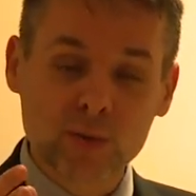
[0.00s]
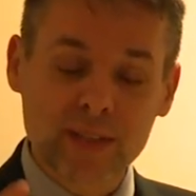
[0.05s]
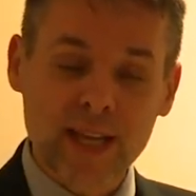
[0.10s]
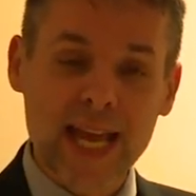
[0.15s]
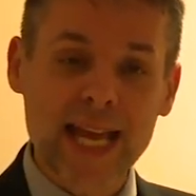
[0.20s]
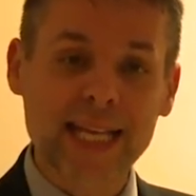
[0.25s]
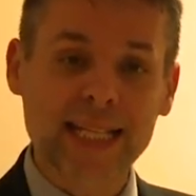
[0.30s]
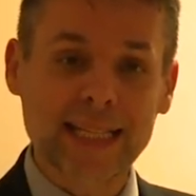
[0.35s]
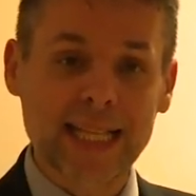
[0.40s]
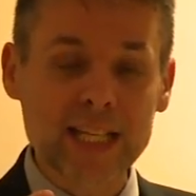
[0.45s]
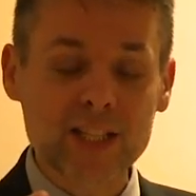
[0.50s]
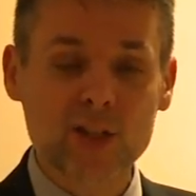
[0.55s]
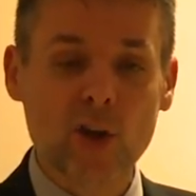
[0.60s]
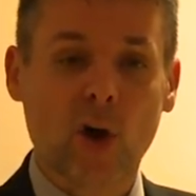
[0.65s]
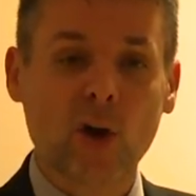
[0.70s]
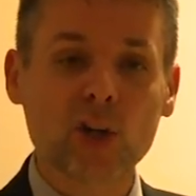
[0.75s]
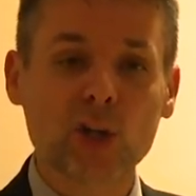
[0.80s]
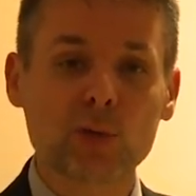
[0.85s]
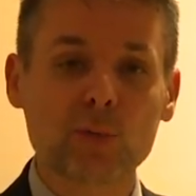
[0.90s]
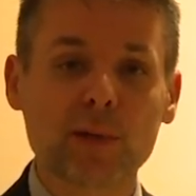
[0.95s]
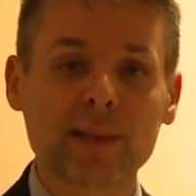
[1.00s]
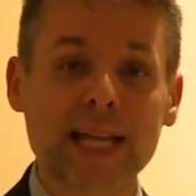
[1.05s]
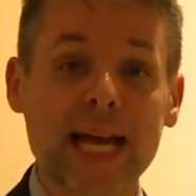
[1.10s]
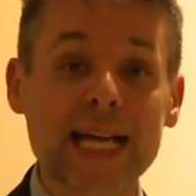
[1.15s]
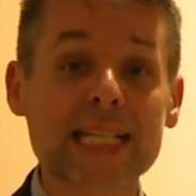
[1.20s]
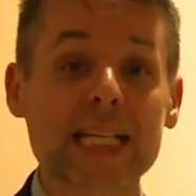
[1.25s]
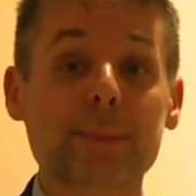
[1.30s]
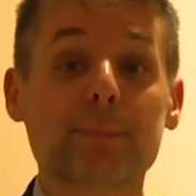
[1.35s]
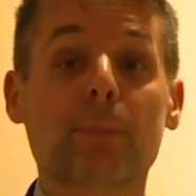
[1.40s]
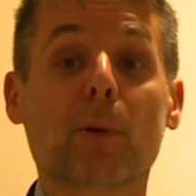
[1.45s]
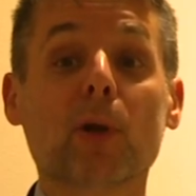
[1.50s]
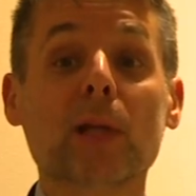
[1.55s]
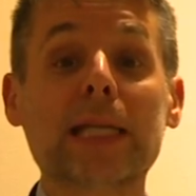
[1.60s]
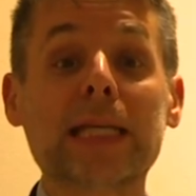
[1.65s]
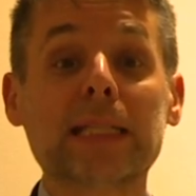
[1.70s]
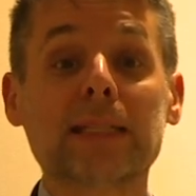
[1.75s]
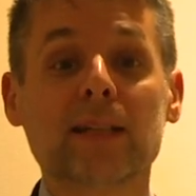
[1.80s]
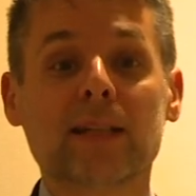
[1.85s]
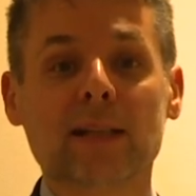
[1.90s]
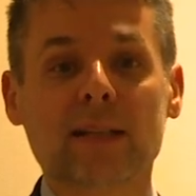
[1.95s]
take this document as a
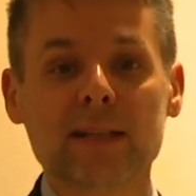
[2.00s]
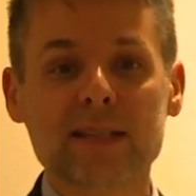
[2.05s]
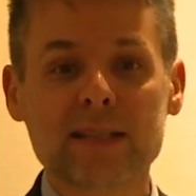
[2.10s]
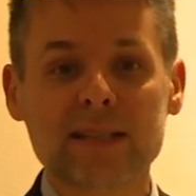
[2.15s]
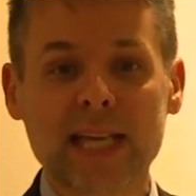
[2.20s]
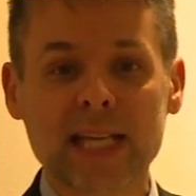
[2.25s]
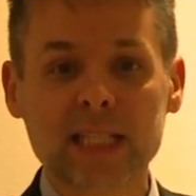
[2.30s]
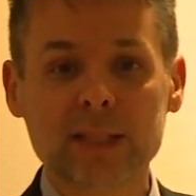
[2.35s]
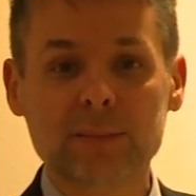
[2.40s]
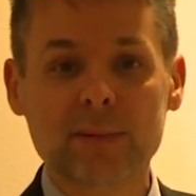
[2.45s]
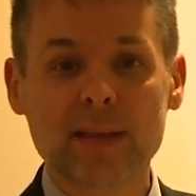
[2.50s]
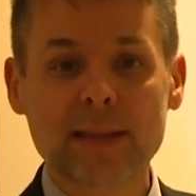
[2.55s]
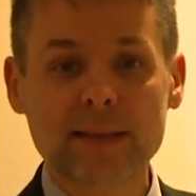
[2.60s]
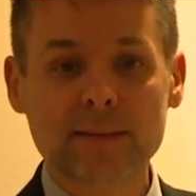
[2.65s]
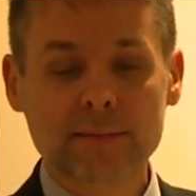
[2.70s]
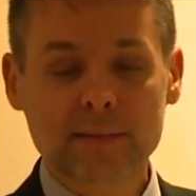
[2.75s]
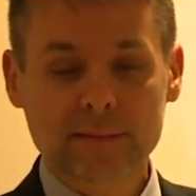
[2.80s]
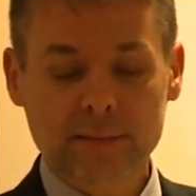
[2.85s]
political statement.